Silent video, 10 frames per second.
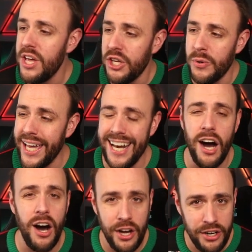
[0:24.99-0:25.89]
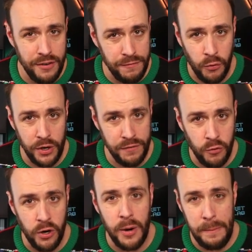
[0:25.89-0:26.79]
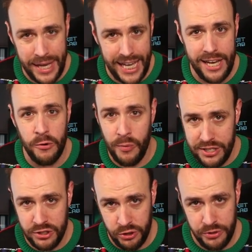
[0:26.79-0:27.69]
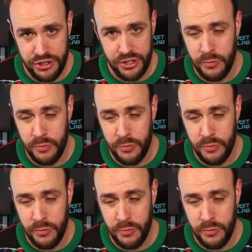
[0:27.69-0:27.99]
You get 144p resolution,